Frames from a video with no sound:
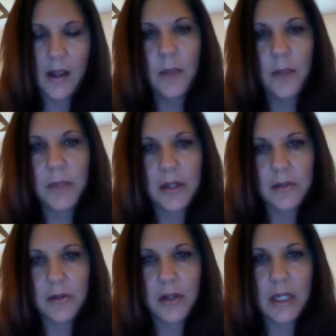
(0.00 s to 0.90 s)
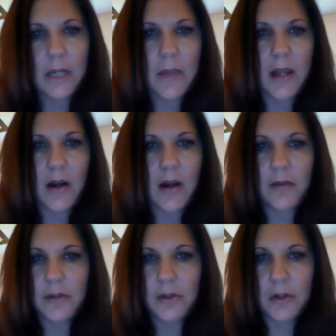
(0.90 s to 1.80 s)
because they're going to get paid off
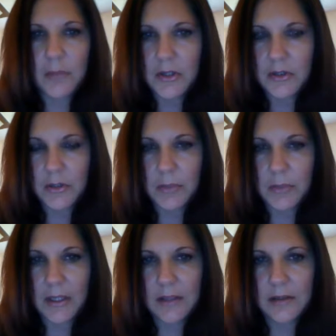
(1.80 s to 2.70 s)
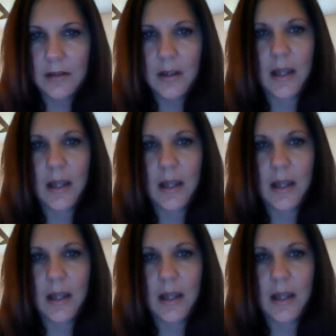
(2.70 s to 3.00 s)
of your commission splits,